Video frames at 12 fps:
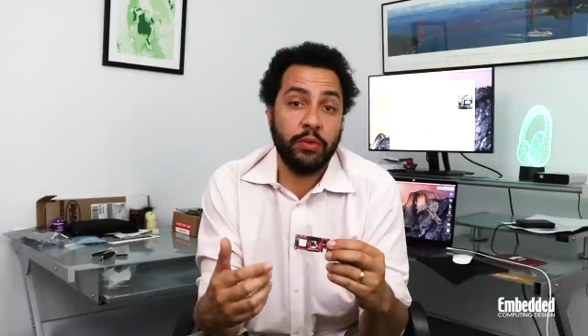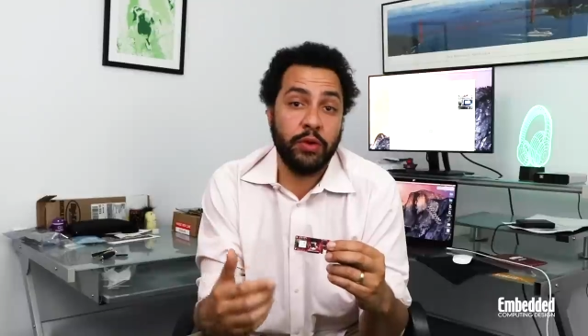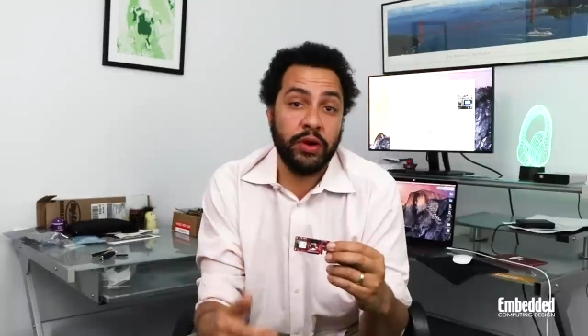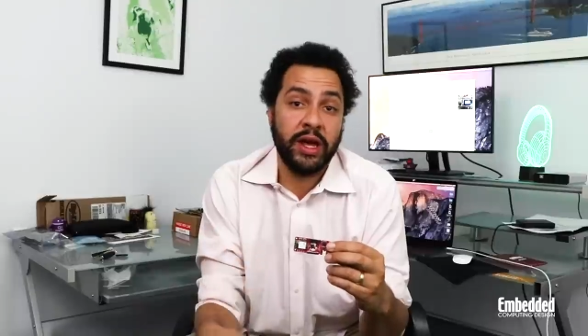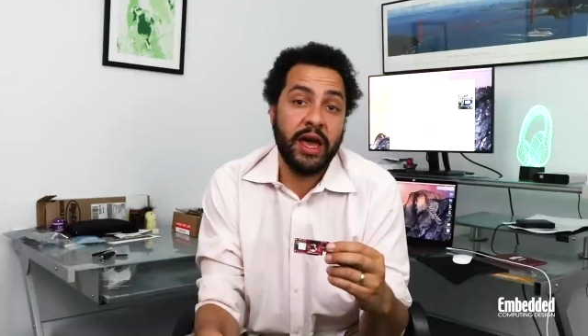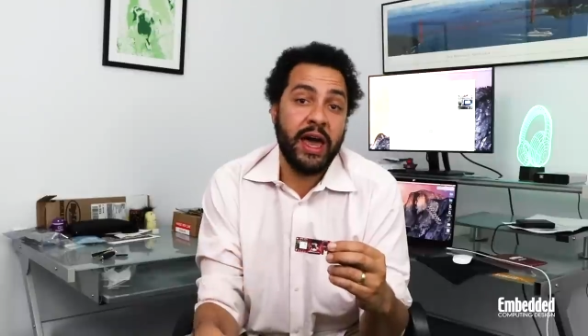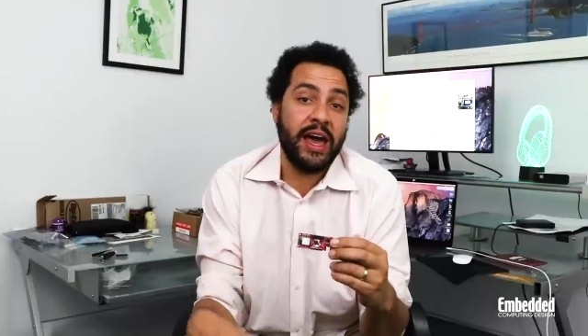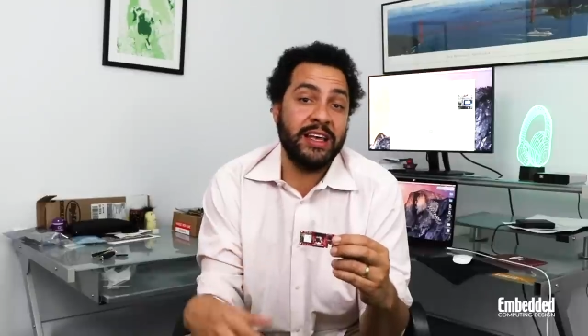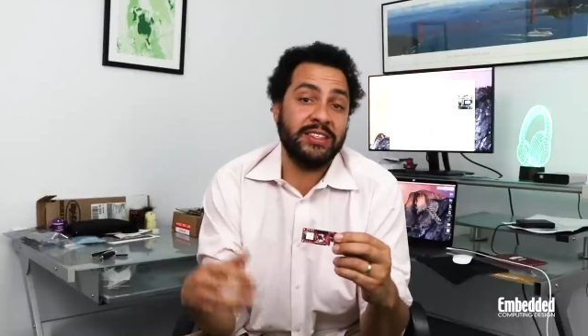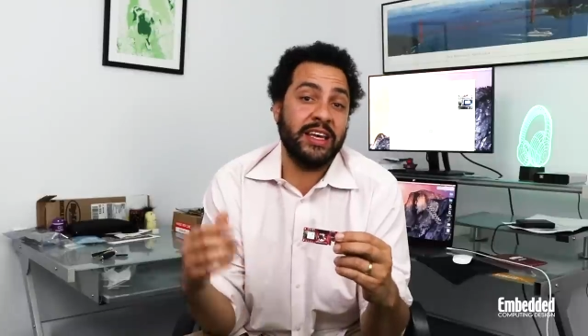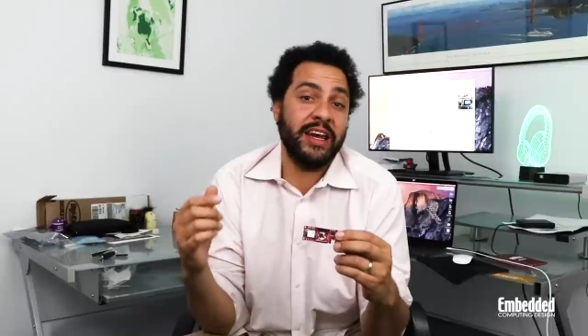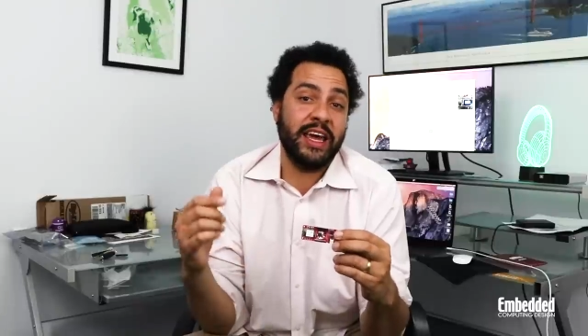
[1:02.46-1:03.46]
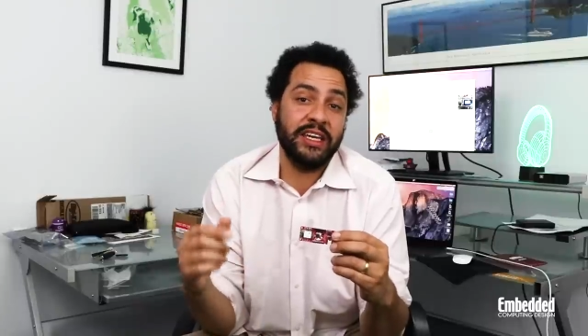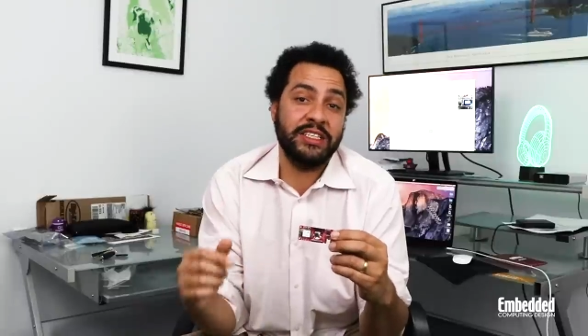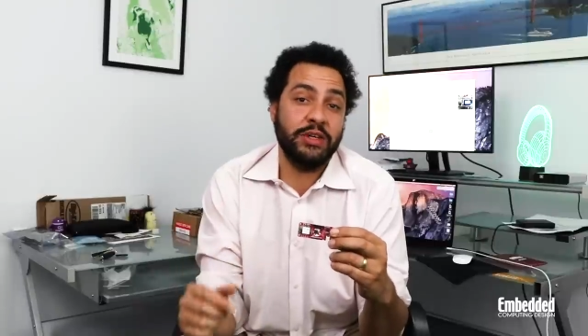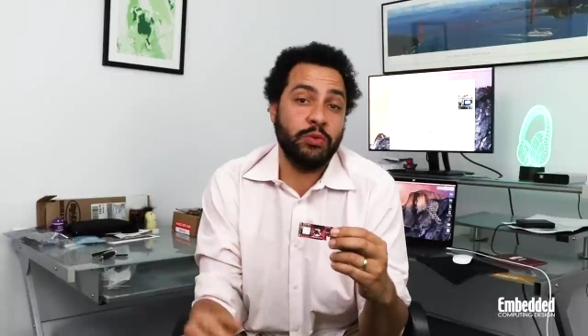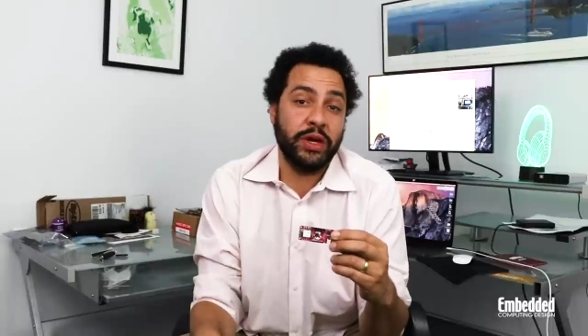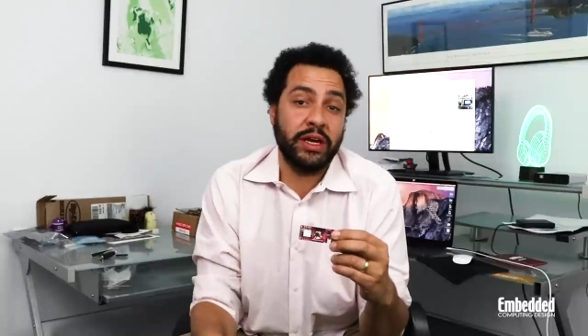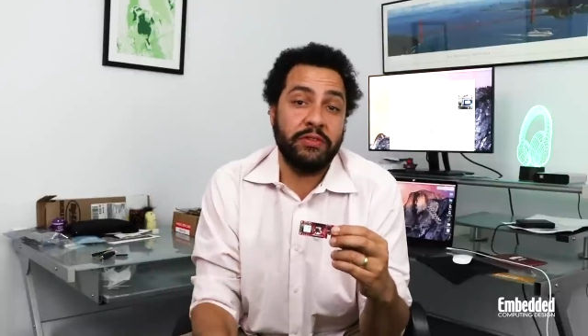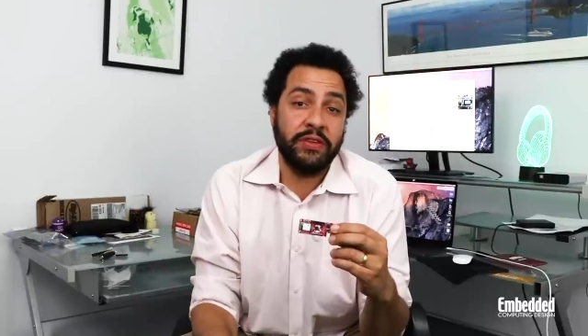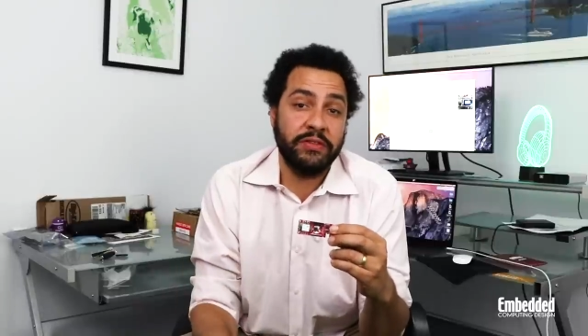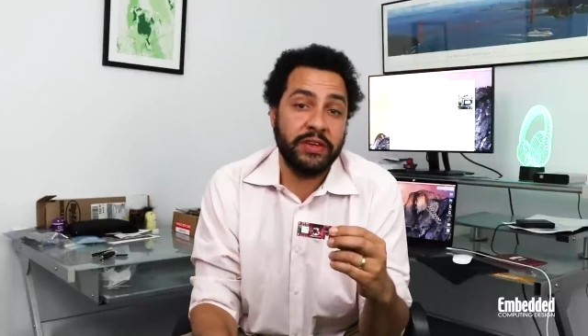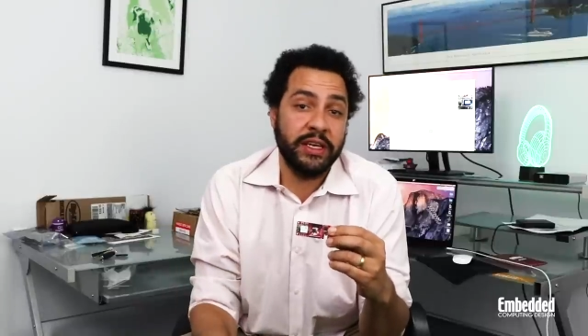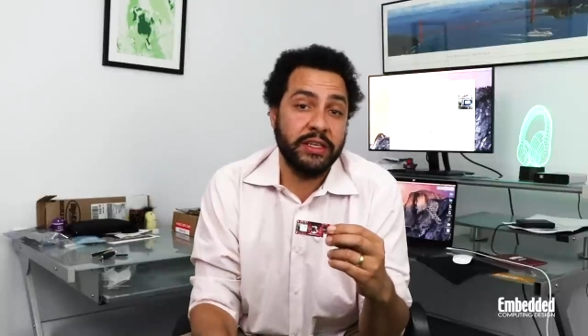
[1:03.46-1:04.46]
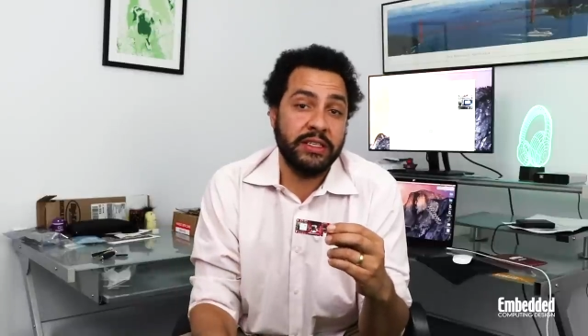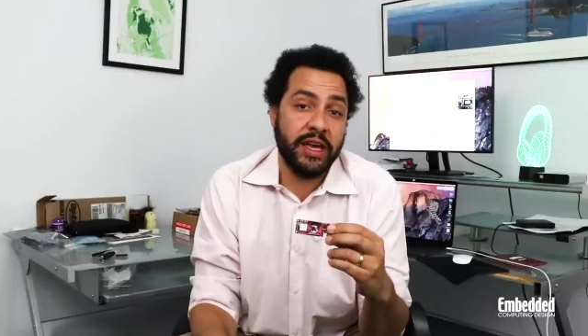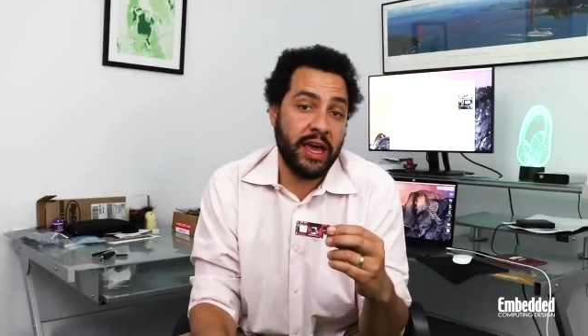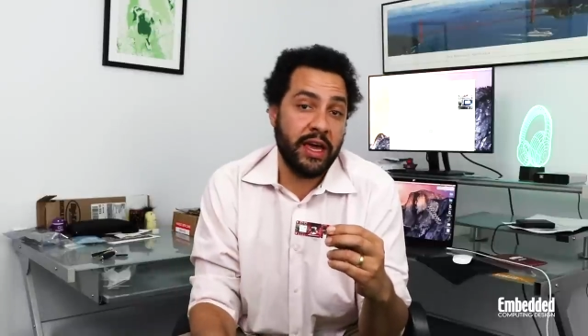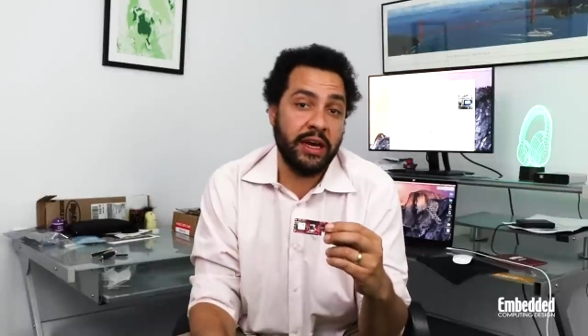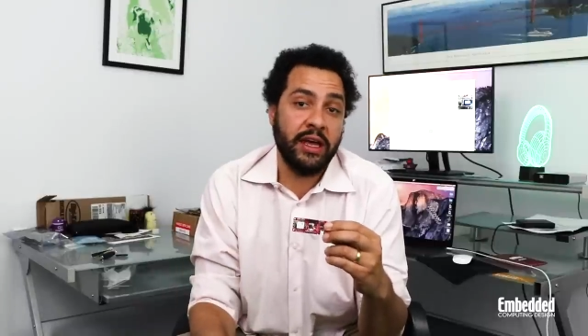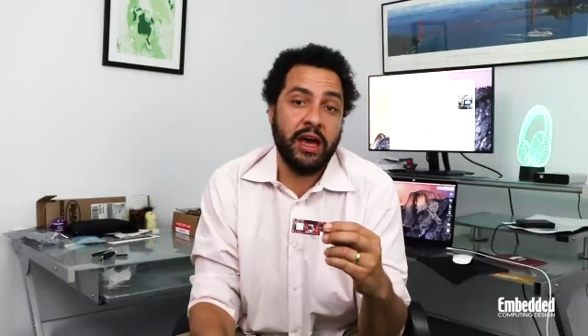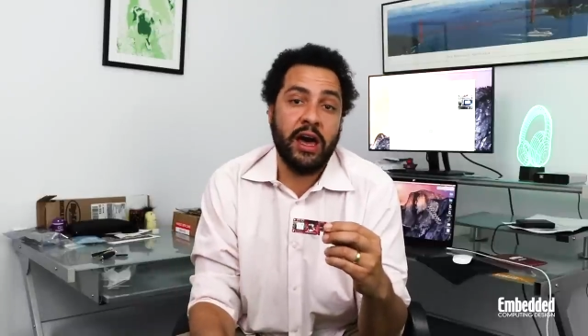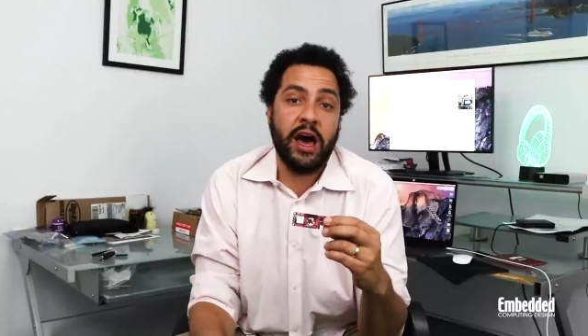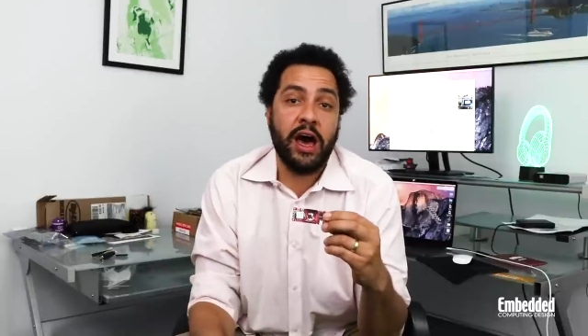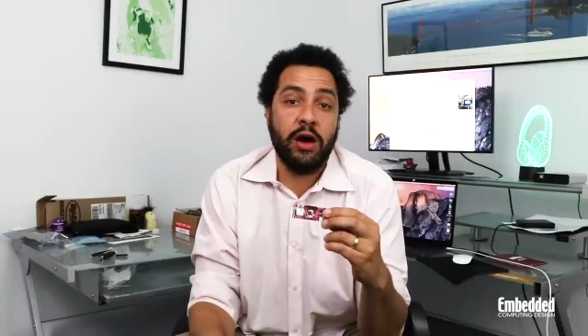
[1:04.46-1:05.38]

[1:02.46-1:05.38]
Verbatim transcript: board has an AT-WINC 1510 uh,